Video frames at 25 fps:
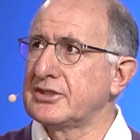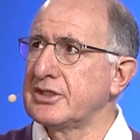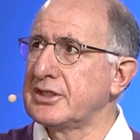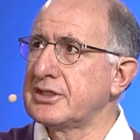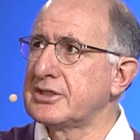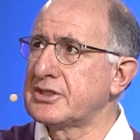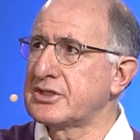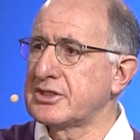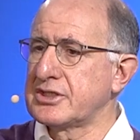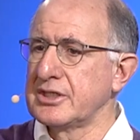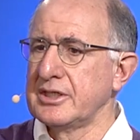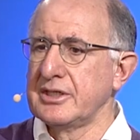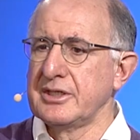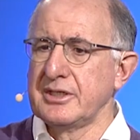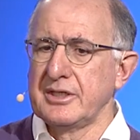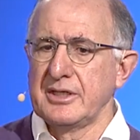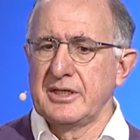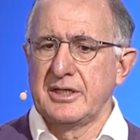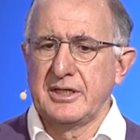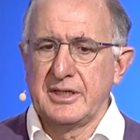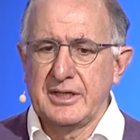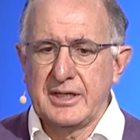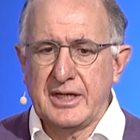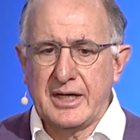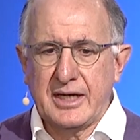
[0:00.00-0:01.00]
It's,
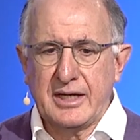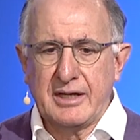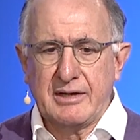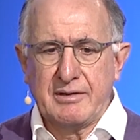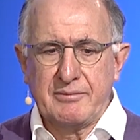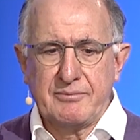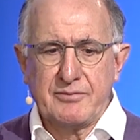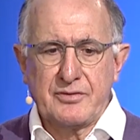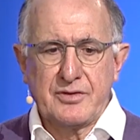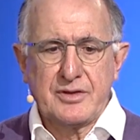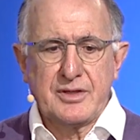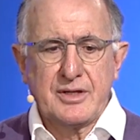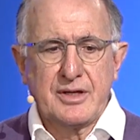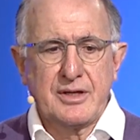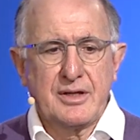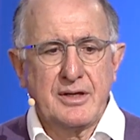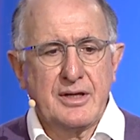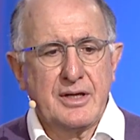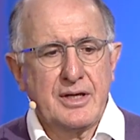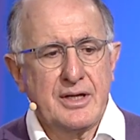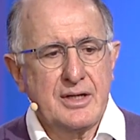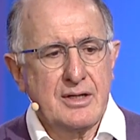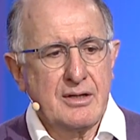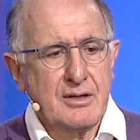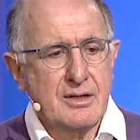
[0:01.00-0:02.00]
um,
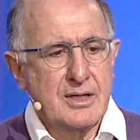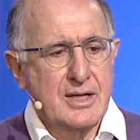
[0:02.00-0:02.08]
it'll